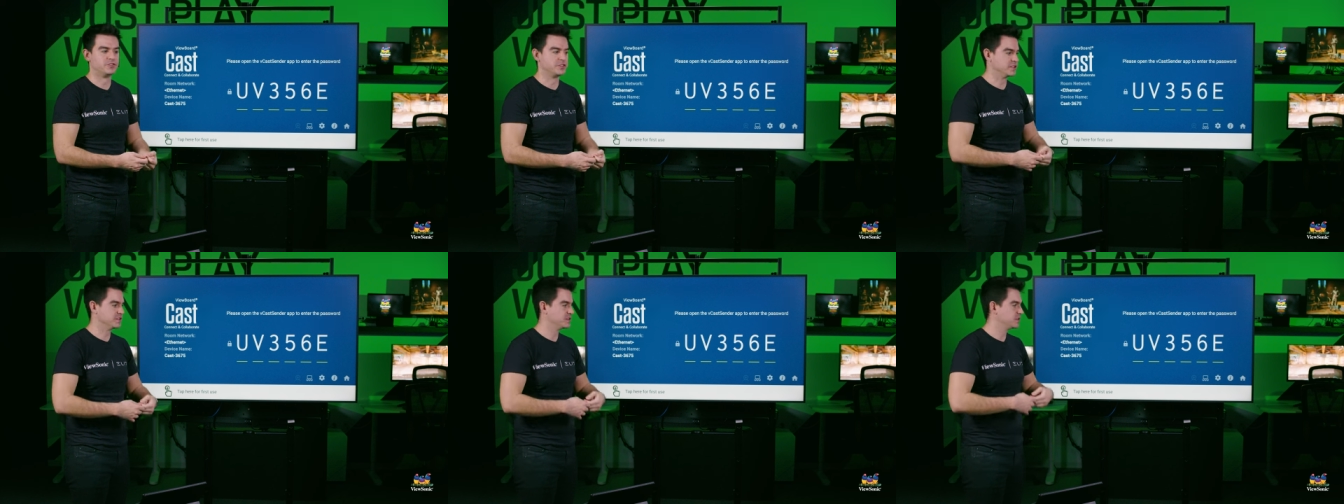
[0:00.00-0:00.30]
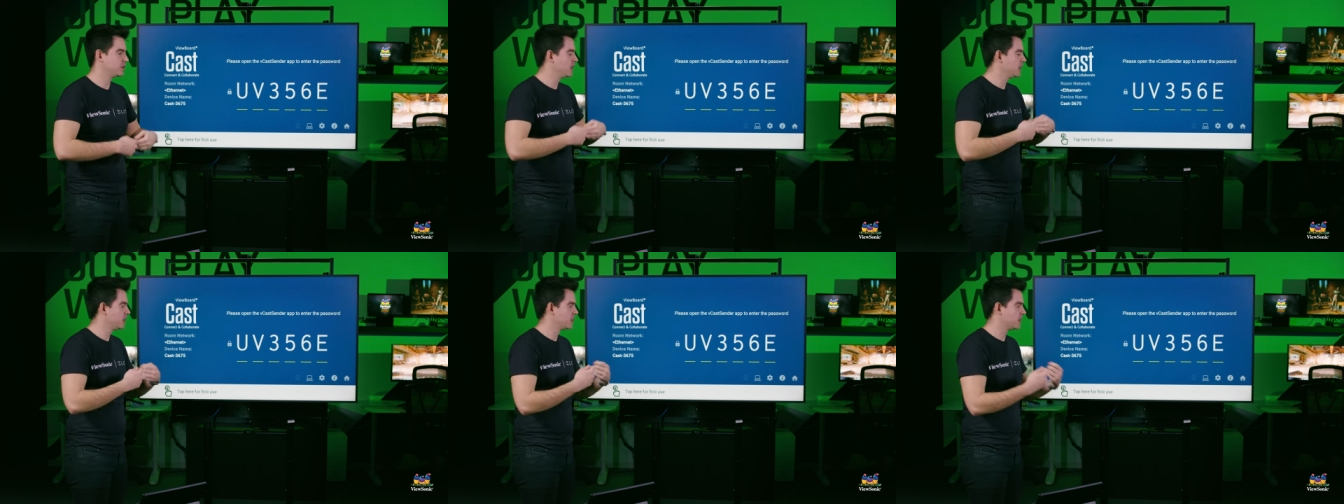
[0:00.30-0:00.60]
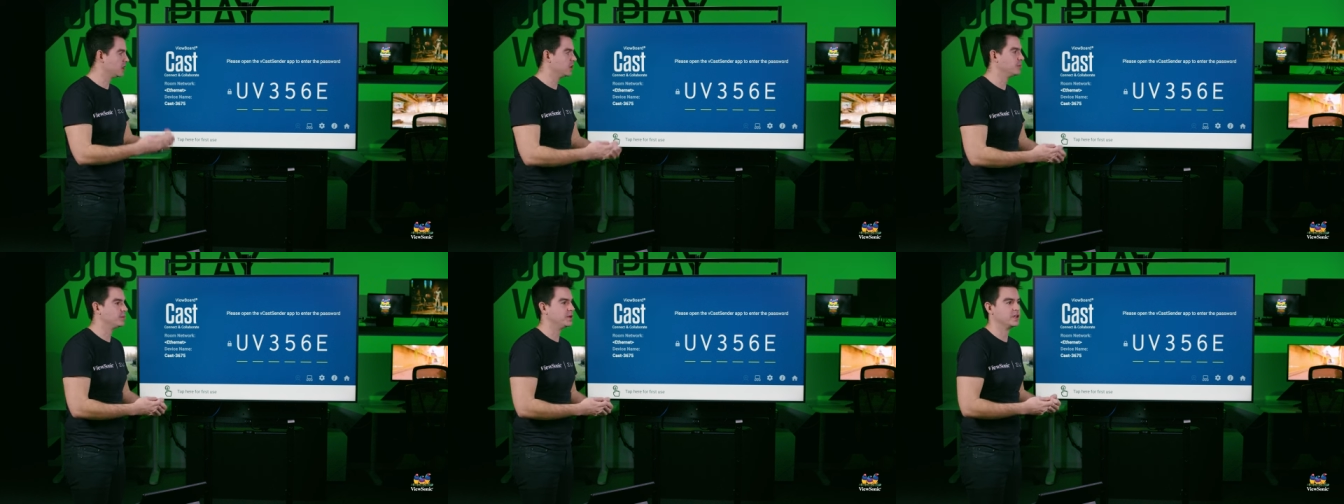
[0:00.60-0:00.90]
just
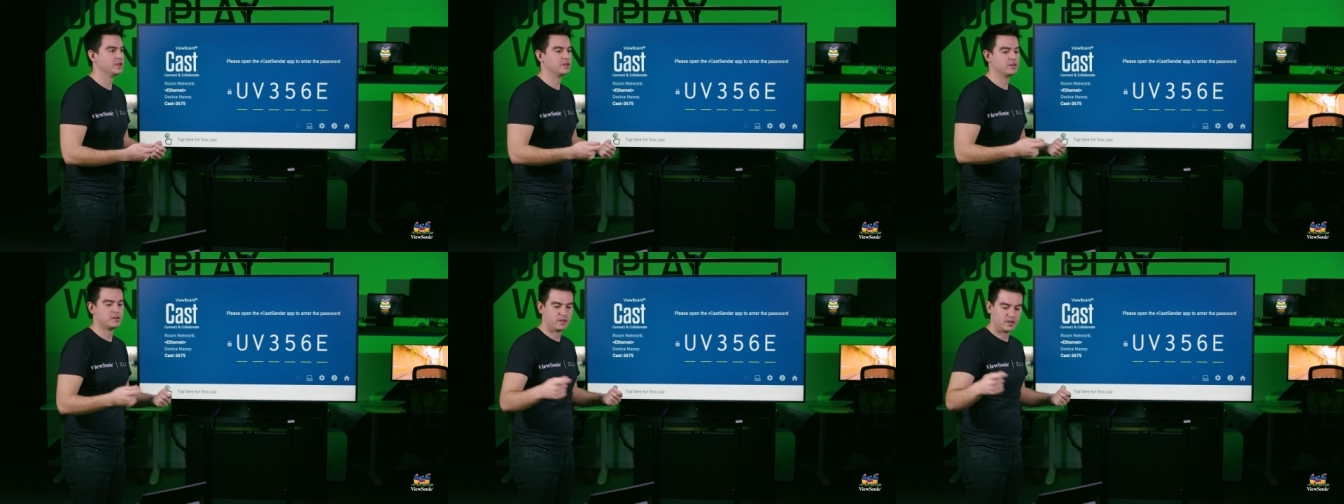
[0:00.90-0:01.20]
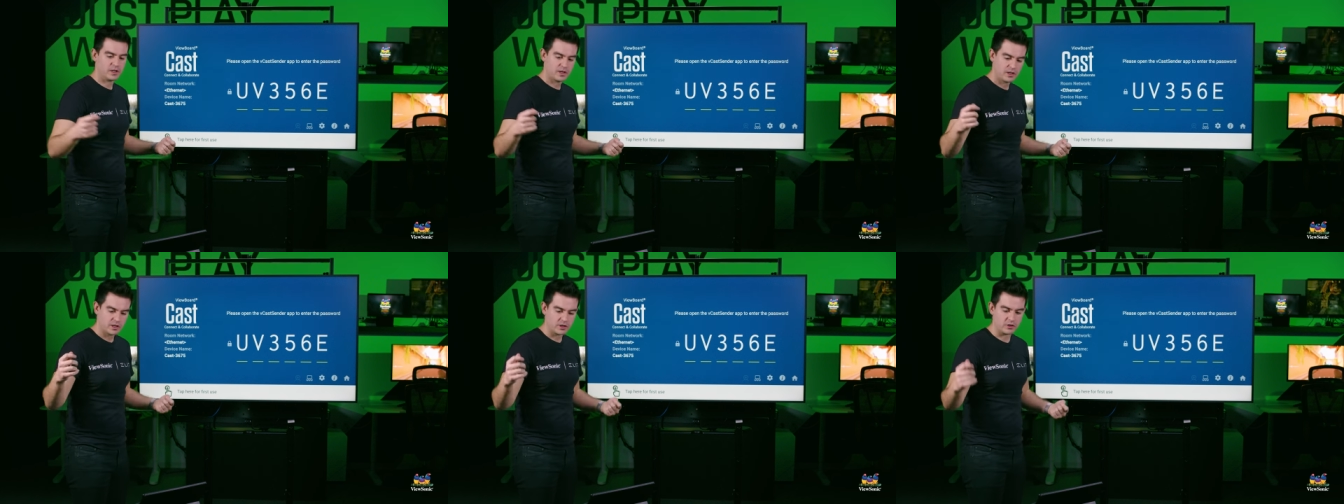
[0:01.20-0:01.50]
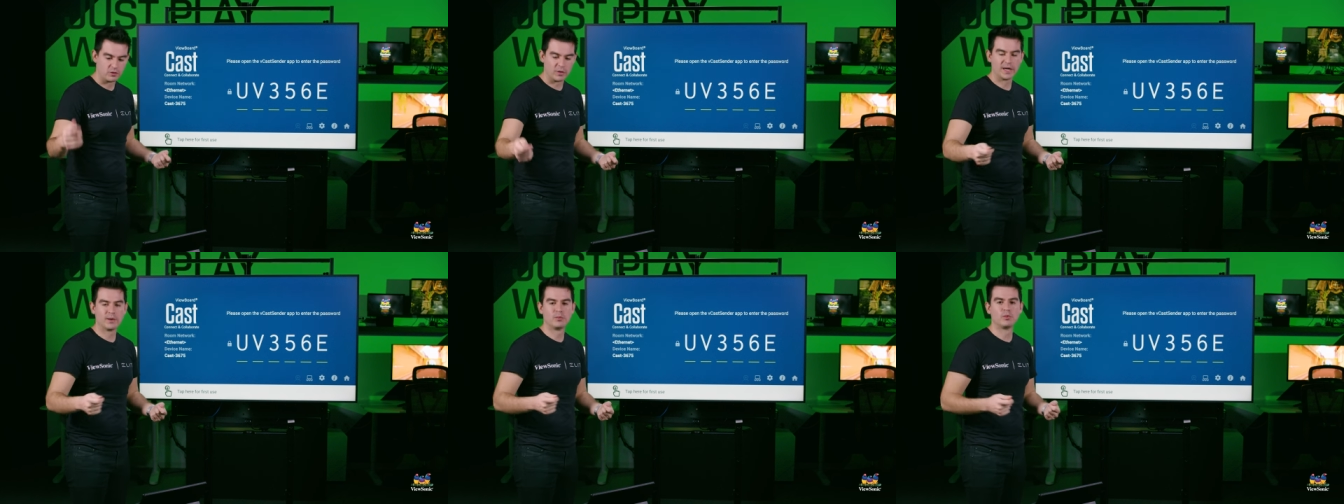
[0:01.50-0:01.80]
come in,
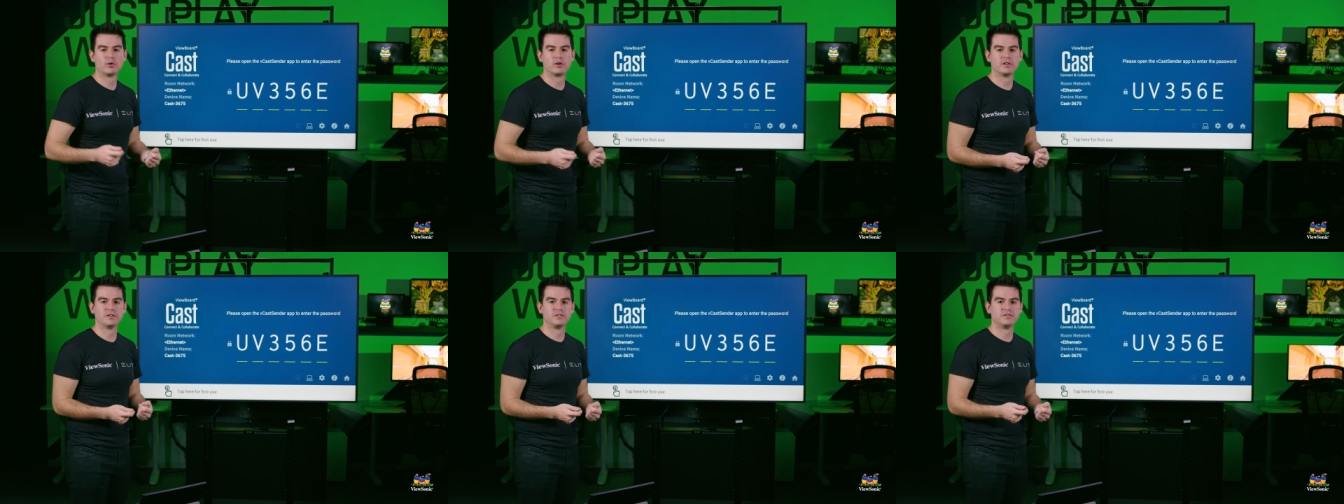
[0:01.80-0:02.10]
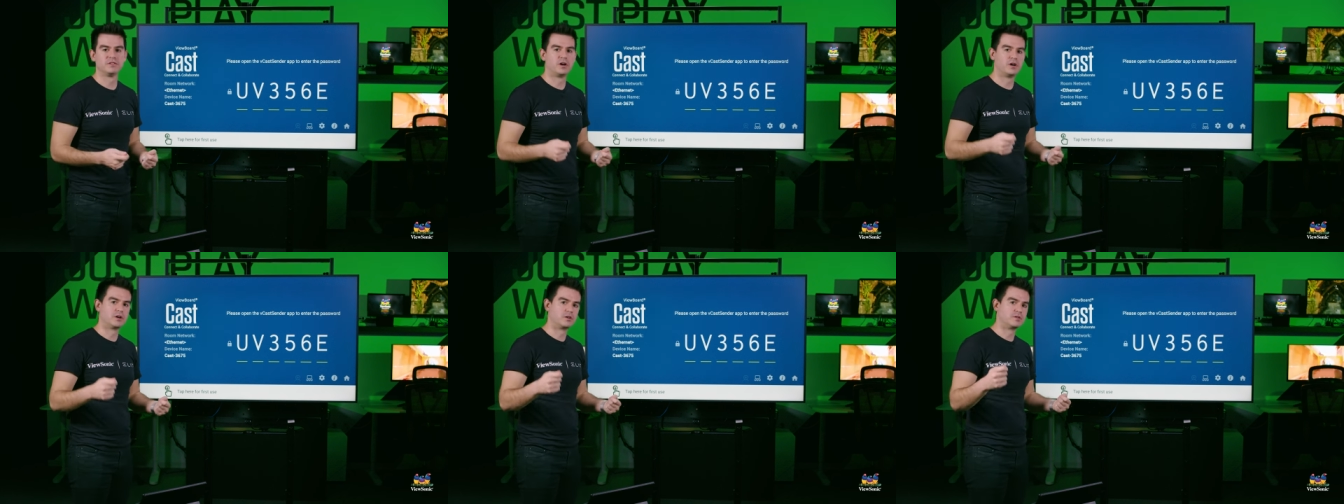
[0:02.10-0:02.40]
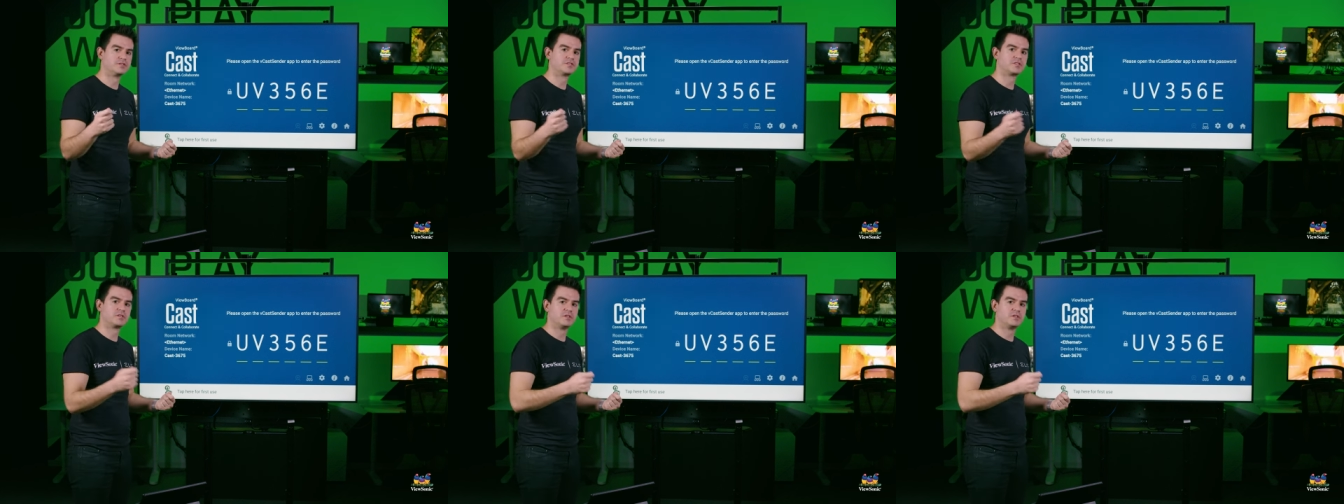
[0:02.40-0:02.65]
grab one of the dongles,